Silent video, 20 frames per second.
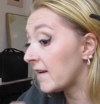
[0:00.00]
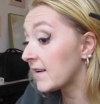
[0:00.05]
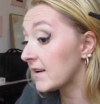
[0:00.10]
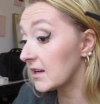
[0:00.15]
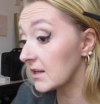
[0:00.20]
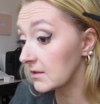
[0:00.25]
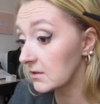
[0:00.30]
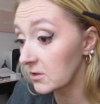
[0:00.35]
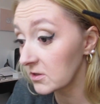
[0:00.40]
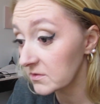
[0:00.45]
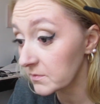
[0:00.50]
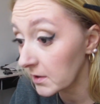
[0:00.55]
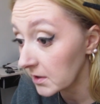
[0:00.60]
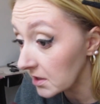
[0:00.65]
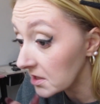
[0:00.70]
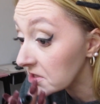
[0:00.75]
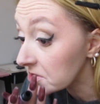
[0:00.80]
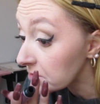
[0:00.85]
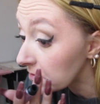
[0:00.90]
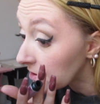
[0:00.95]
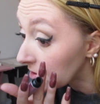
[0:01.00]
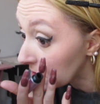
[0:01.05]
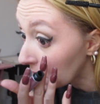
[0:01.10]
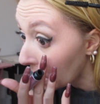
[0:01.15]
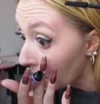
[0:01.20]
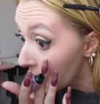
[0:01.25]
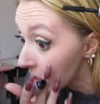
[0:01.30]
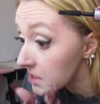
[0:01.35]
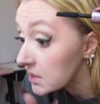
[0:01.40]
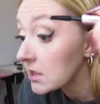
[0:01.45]
and close my lash root, and
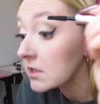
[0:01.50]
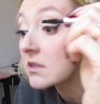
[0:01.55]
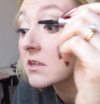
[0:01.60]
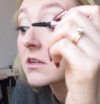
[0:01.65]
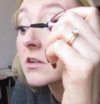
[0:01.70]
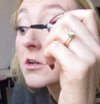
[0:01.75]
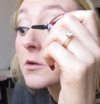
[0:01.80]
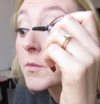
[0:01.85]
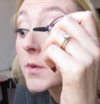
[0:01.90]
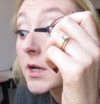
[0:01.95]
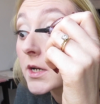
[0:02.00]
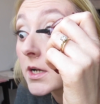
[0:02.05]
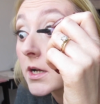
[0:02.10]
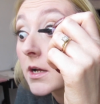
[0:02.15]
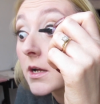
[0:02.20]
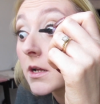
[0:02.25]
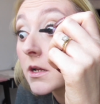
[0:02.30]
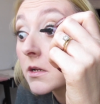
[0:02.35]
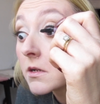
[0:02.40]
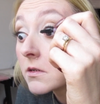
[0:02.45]
I get it under my eye.